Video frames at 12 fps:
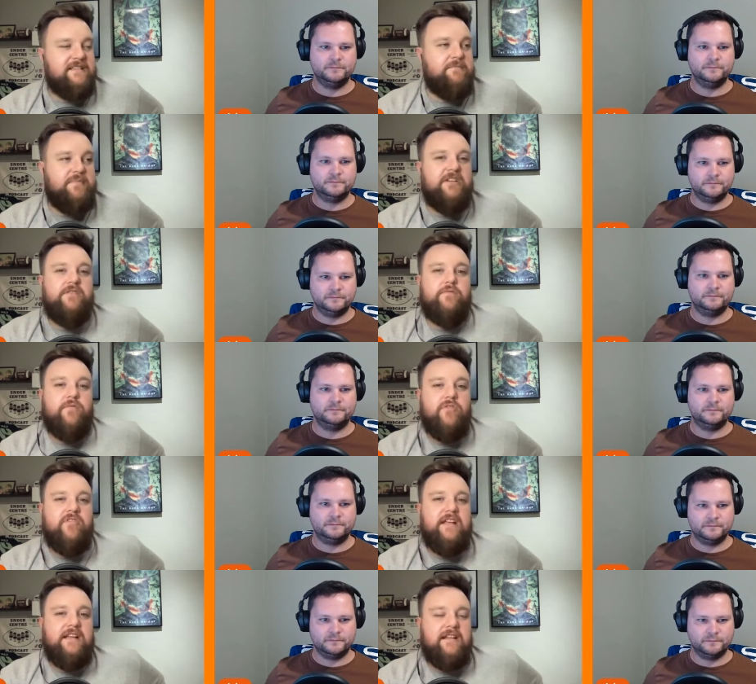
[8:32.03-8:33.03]
Speaker 1: a bit of
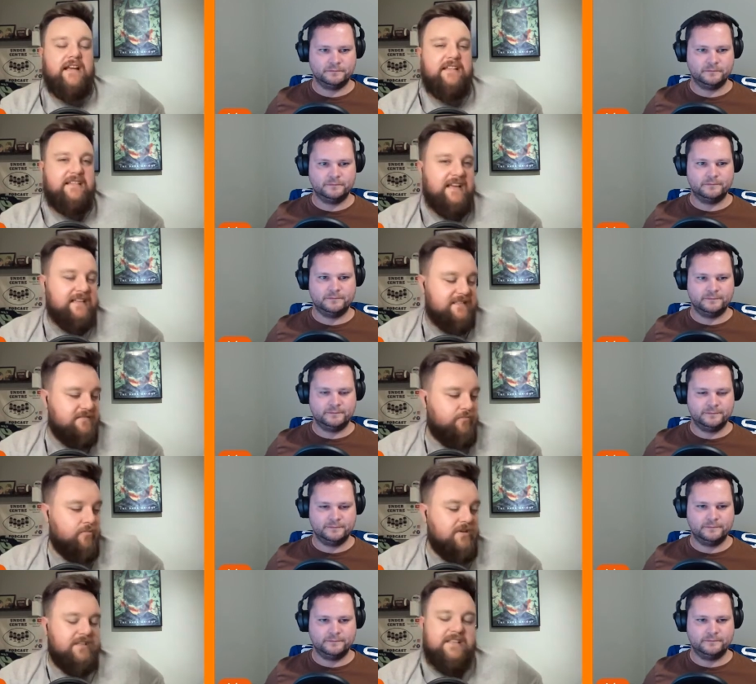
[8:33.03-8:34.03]
worry, and, and that's
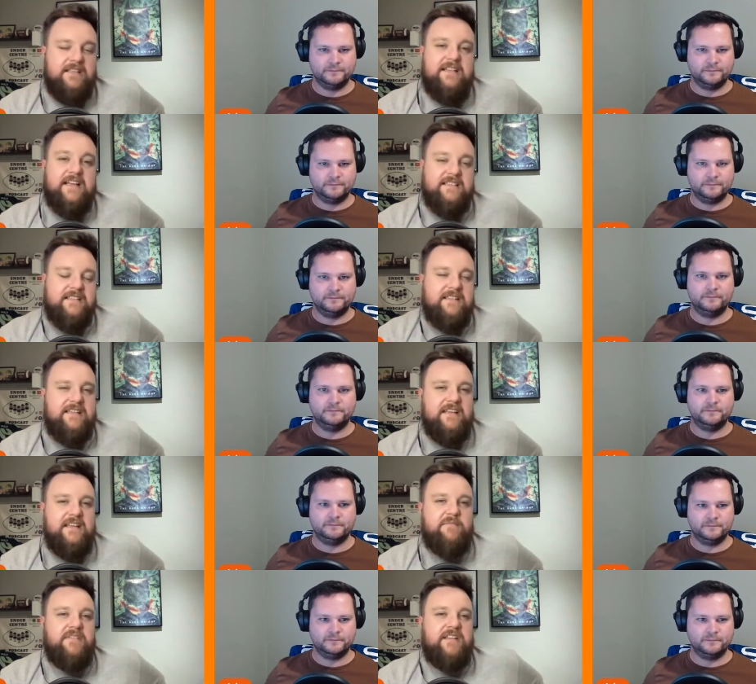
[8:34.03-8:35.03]
one of the that's the
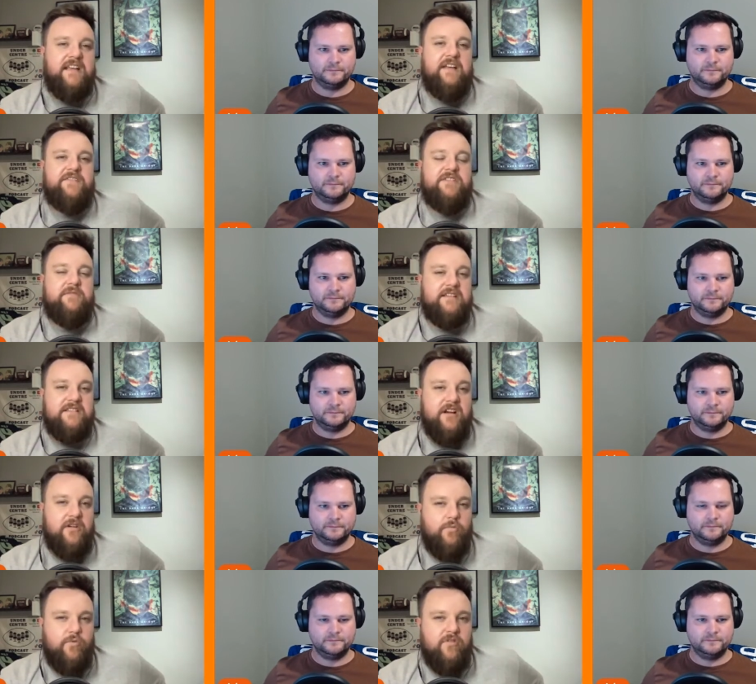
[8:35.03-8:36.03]
team in the AFC West that
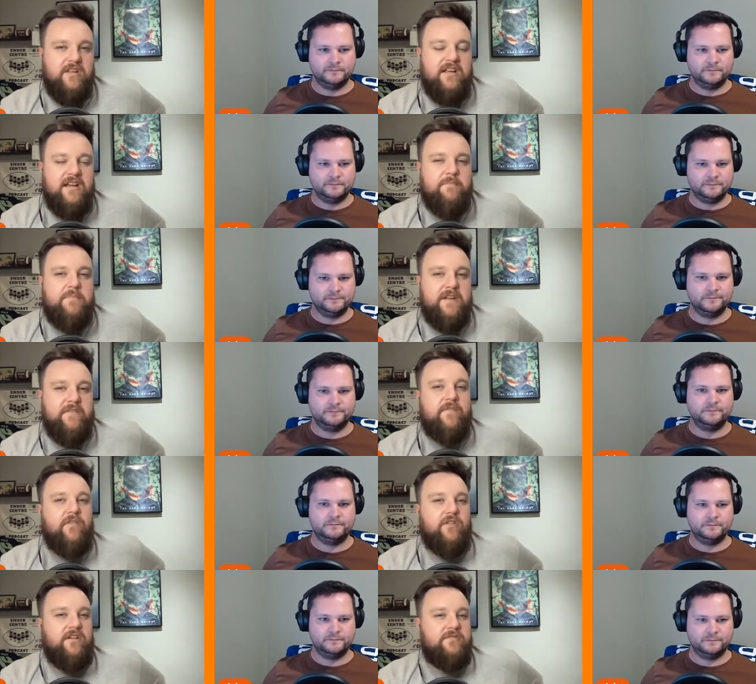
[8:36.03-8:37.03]
I worry a bit
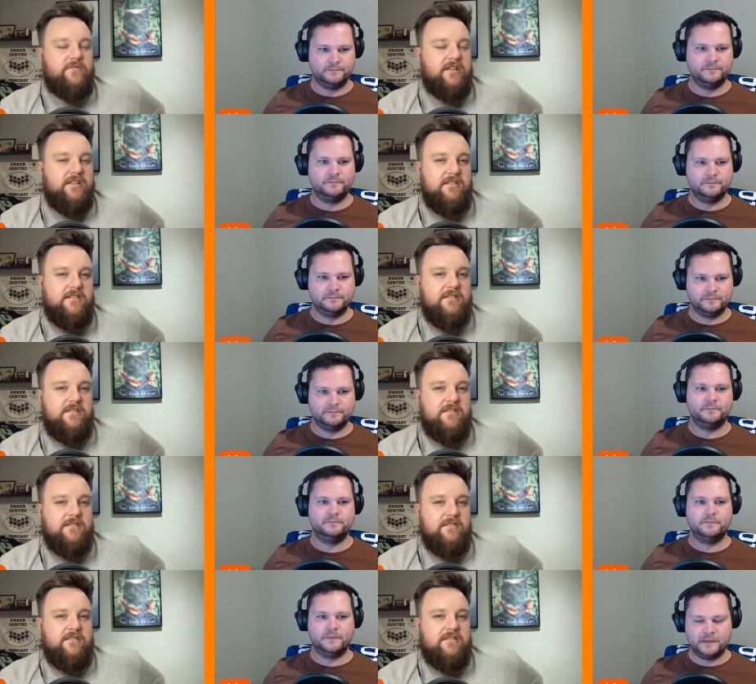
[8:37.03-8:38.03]
for as well
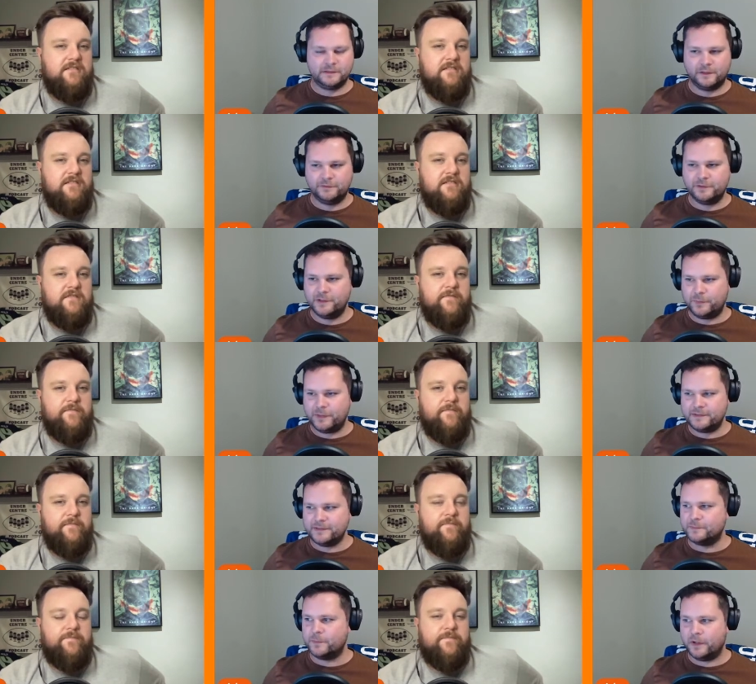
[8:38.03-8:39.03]
Speaker 2: it's often the
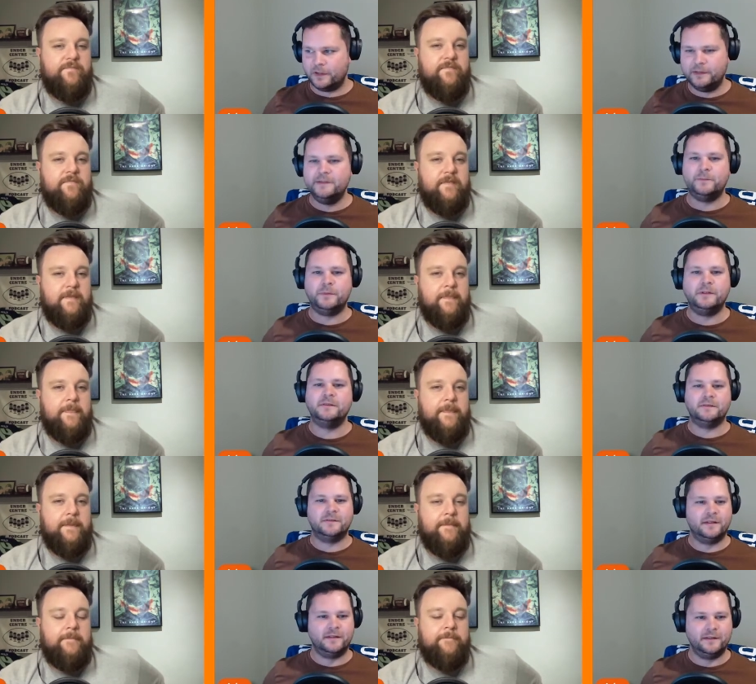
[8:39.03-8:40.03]
pieces behind the pieces
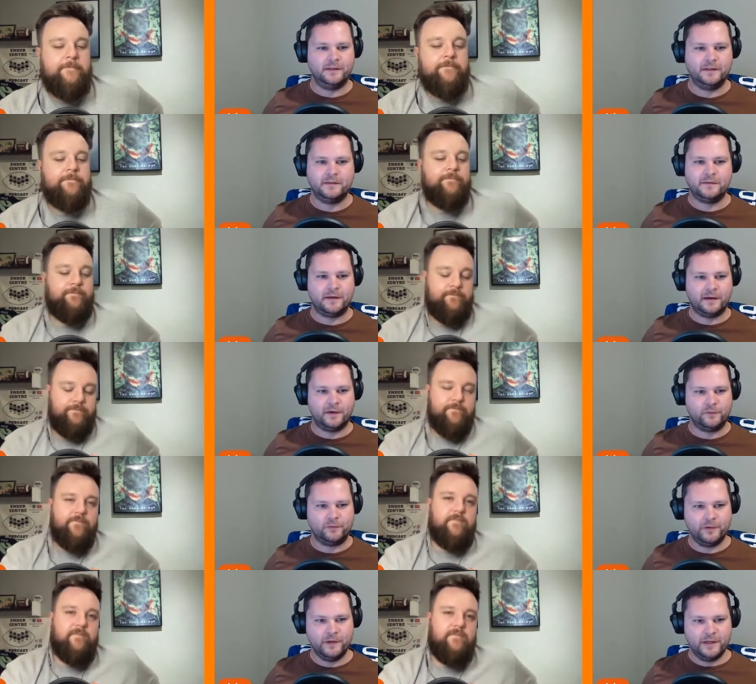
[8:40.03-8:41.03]
that you need to
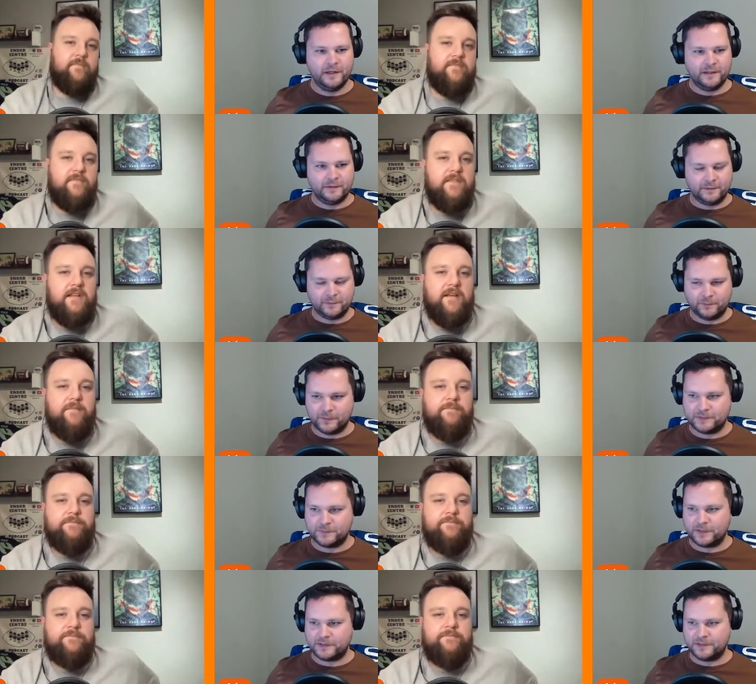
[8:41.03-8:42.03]
have, yeah.
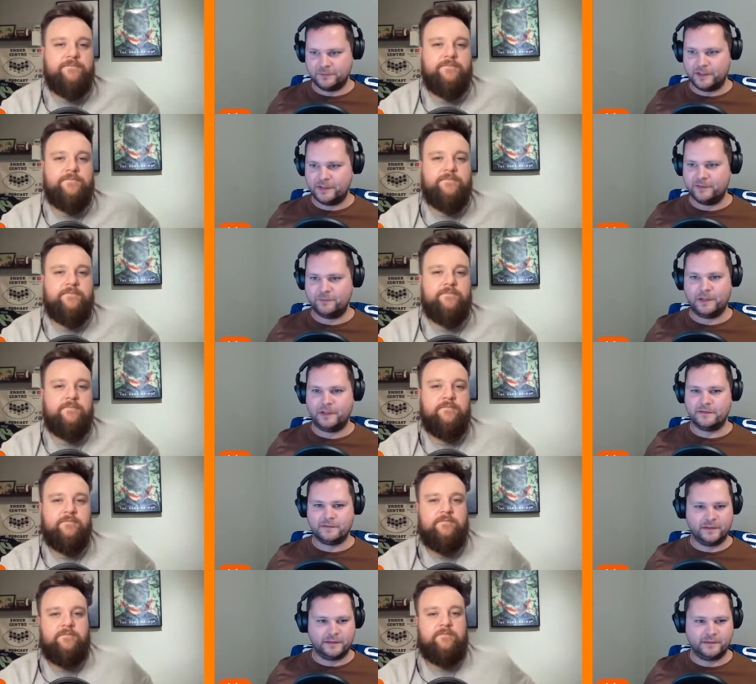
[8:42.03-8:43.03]
especially when you have
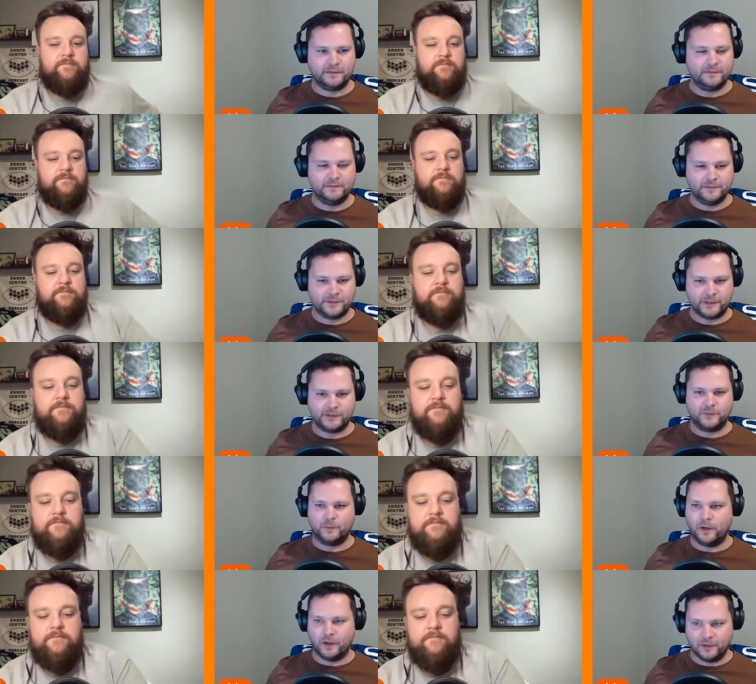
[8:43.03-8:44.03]
players like JJ Watt